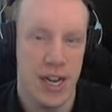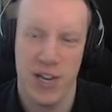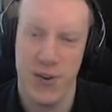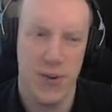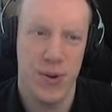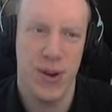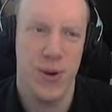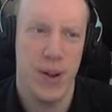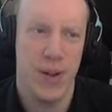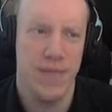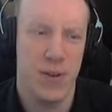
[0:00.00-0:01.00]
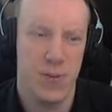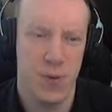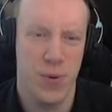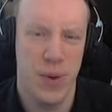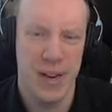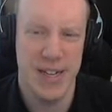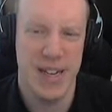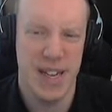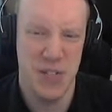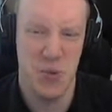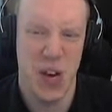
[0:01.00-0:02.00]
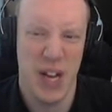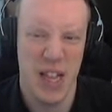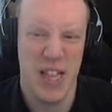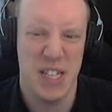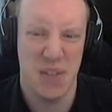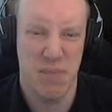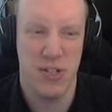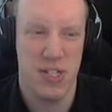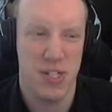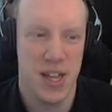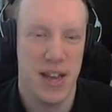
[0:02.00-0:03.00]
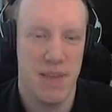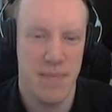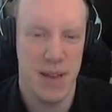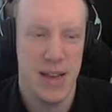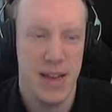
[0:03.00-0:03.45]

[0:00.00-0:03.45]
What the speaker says: I don't know if it would really taste well. It's a poison type.